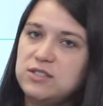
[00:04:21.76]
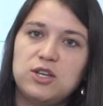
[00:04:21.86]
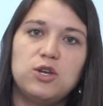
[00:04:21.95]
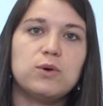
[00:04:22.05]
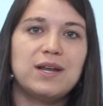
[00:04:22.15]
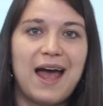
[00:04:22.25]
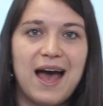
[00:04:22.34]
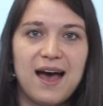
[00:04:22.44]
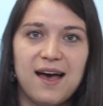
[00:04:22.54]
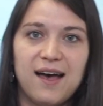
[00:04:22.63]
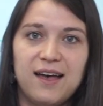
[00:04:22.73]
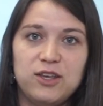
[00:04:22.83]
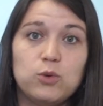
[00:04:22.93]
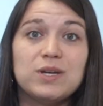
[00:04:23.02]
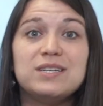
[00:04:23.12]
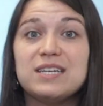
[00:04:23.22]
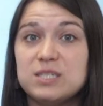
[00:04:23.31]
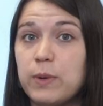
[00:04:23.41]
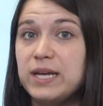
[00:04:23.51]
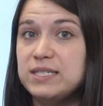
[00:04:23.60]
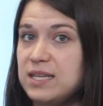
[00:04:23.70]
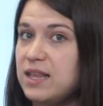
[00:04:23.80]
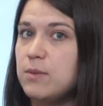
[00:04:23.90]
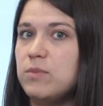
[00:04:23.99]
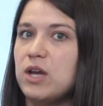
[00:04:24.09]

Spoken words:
So you can explain to them,